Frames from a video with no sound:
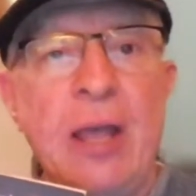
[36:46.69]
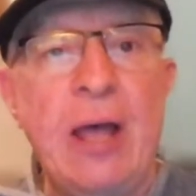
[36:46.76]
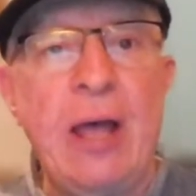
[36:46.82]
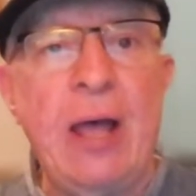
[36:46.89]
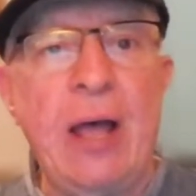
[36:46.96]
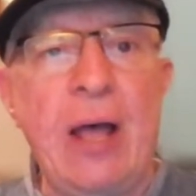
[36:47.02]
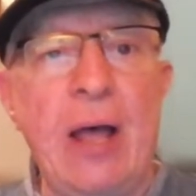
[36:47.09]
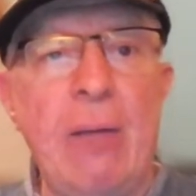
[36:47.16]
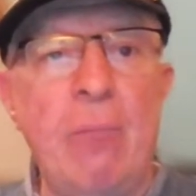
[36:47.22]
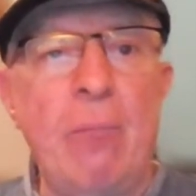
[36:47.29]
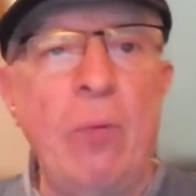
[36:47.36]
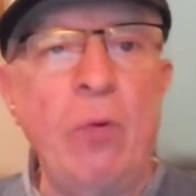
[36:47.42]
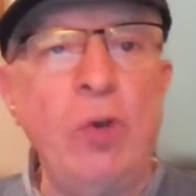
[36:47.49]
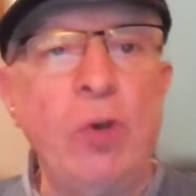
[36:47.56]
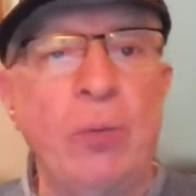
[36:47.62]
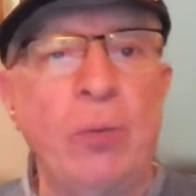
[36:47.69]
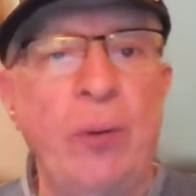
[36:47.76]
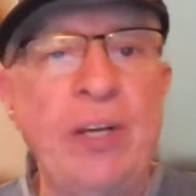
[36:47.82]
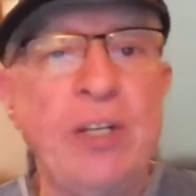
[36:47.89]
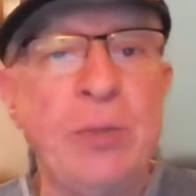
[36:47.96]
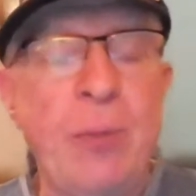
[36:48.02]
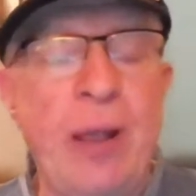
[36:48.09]
You can
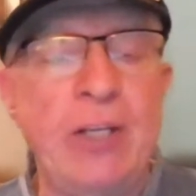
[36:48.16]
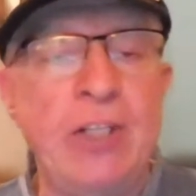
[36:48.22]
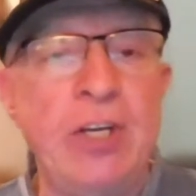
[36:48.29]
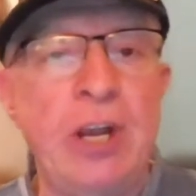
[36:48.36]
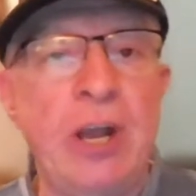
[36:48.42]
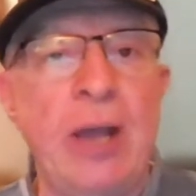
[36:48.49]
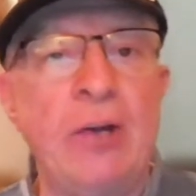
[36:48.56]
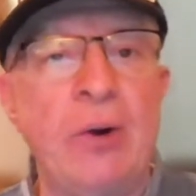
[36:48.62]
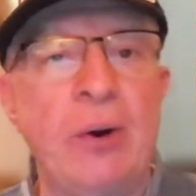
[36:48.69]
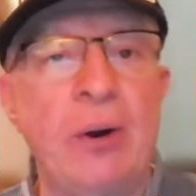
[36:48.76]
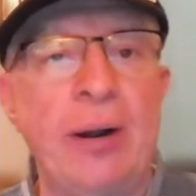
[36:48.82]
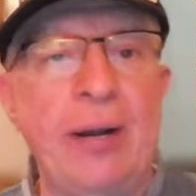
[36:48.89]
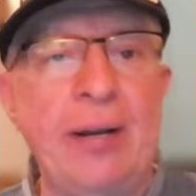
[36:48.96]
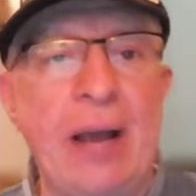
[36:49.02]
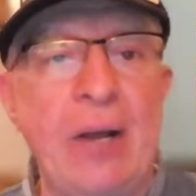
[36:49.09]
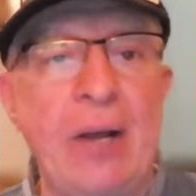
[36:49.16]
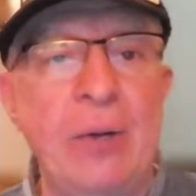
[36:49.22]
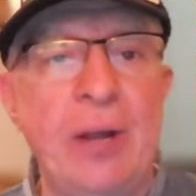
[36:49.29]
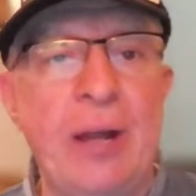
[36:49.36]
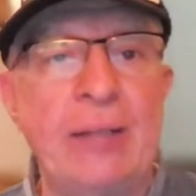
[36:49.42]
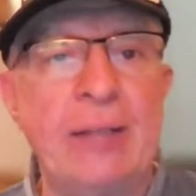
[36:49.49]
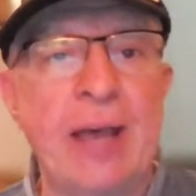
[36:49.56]
reach me at
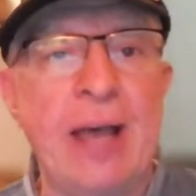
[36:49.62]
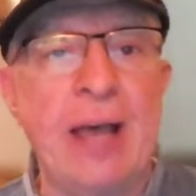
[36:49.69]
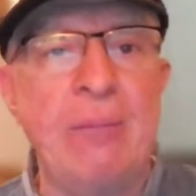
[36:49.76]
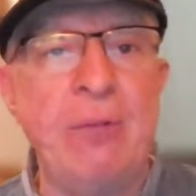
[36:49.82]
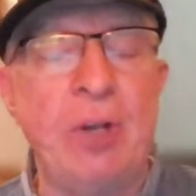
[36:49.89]
gicorn@yahoo.com.